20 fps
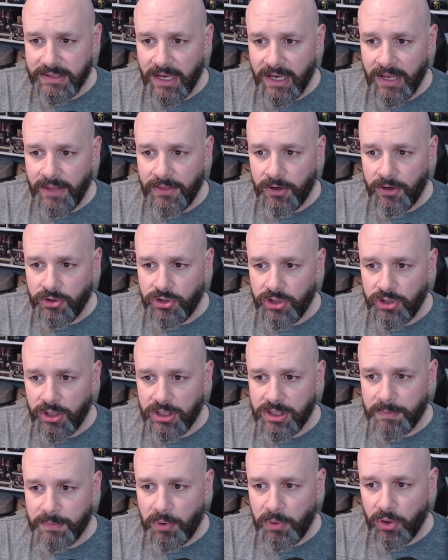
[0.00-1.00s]
and they're
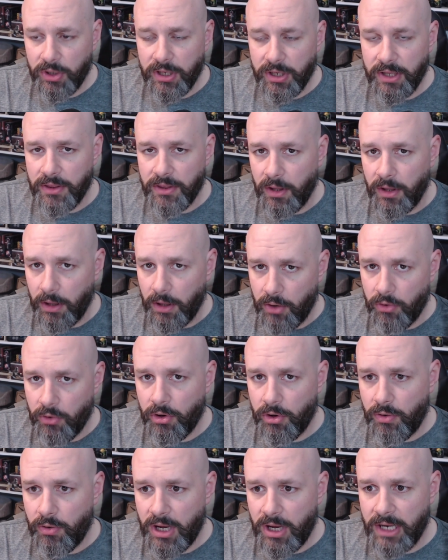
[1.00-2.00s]
just putting the
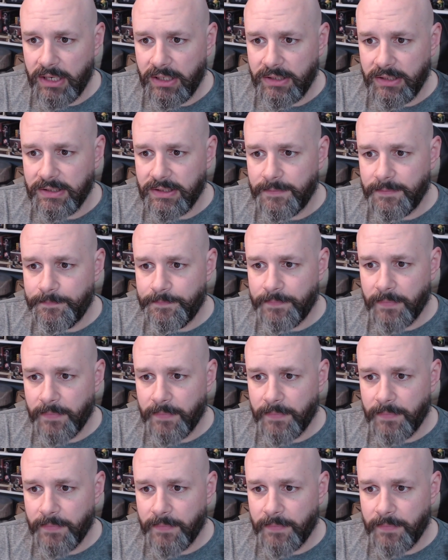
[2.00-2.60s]
logo on it,